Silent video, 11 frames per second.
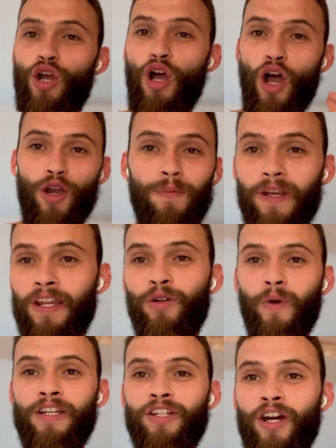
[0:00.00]
opening the
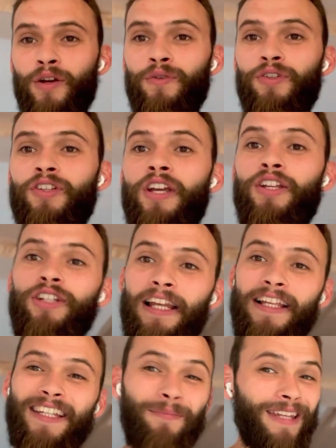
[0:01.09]
windows to
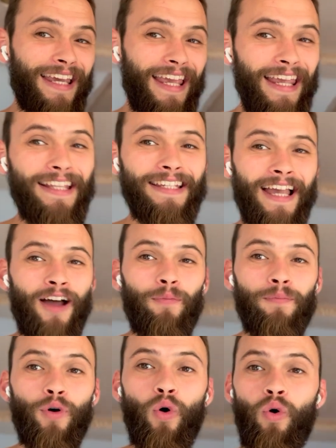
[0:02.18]
let some of the heat
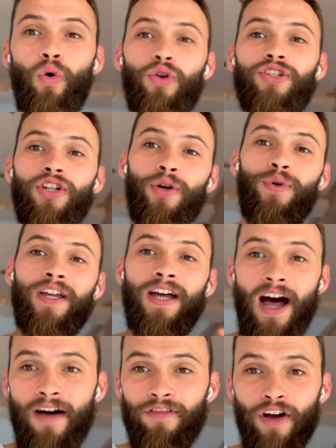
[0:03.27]
out, but also
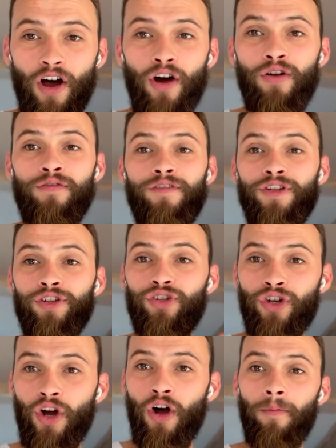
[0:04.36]
cover over the
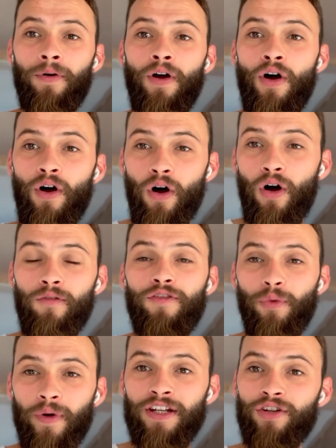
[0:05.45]
top of
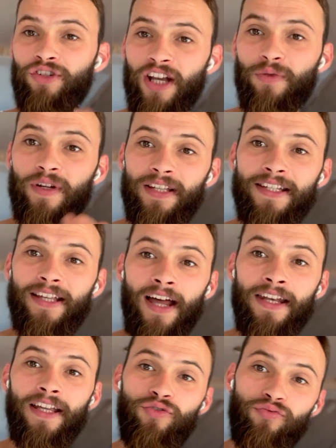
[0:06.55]
the windows. Yes, when
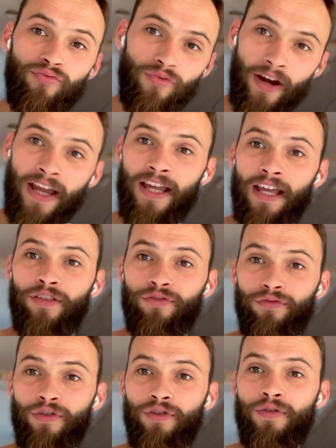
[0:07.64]
sun is raking
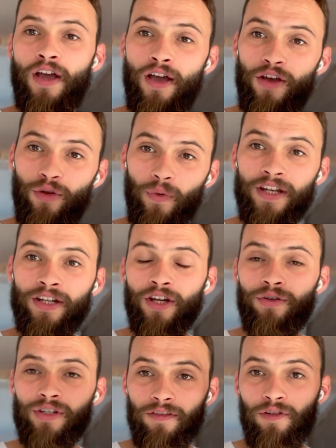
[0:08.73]
through the
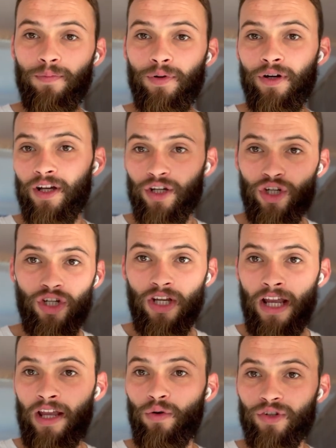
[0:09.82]
windows, if you put a
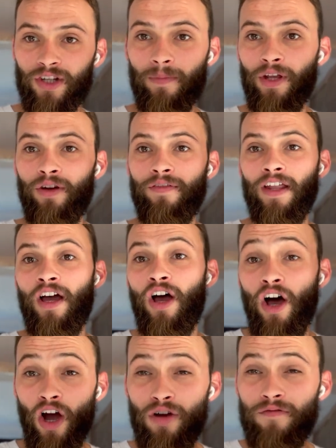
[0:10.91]
sheet or something
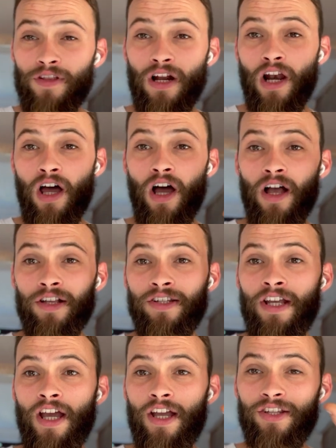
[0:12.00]
over the
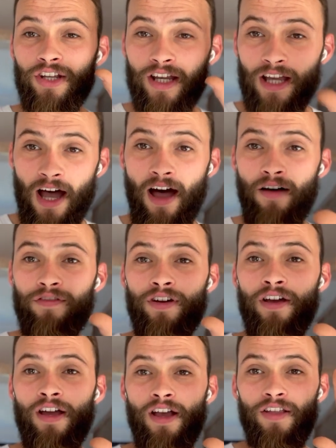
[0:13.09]
glass to
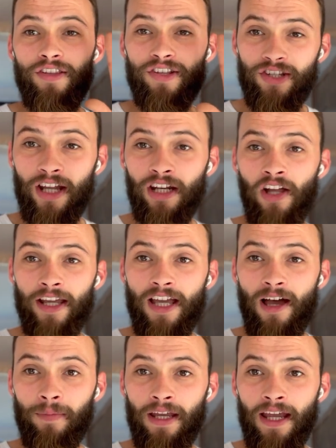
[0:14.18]
cover the sunlight
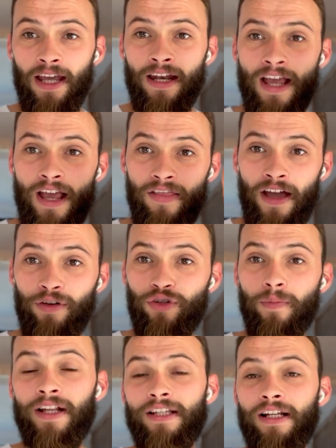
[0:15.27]
coming in, that'll
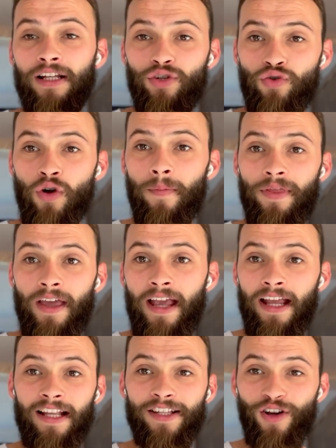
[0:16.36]
dramatically drop the
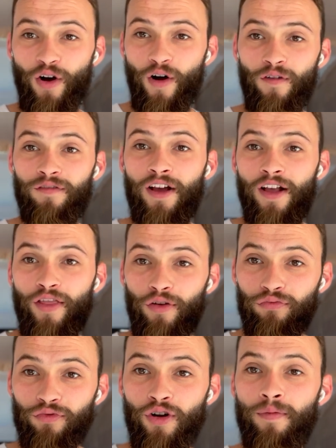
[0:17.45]
heat of the
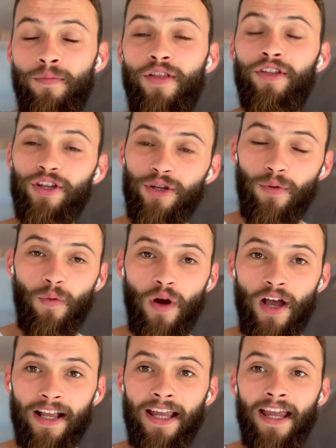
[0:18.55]
room that you are
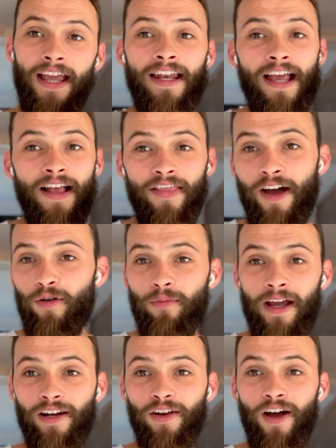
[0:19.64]
working in. That will
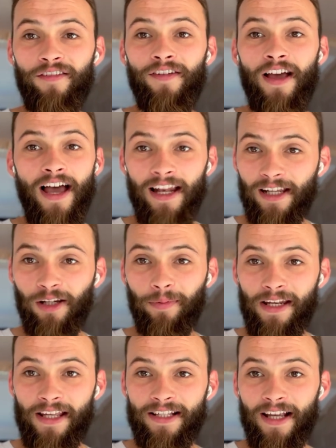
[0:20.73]
make life a little bit
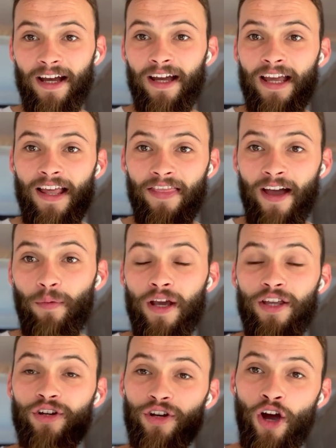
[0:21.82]
easier. That way
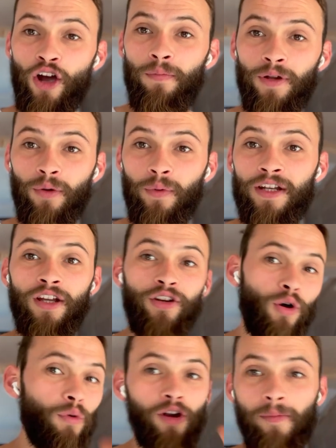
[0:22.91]
you can open the window,
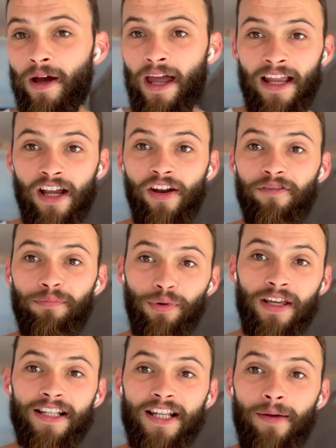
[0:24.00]
not worry about any kind of
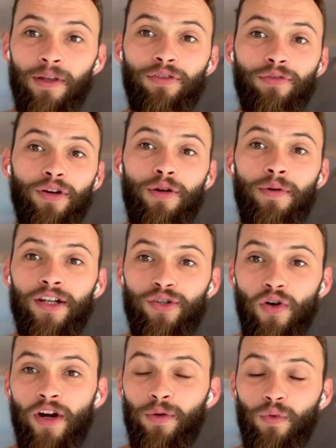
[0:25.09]
breeze coming through and
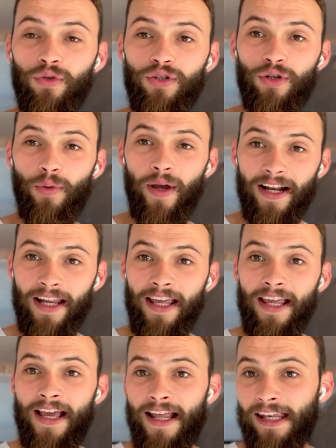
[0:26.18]
drying the walls too
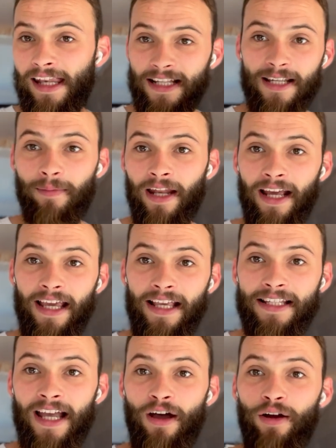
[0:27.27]
quickly. Let some of that
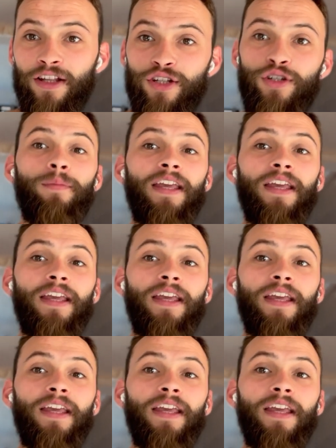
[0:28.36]
heat out and stop the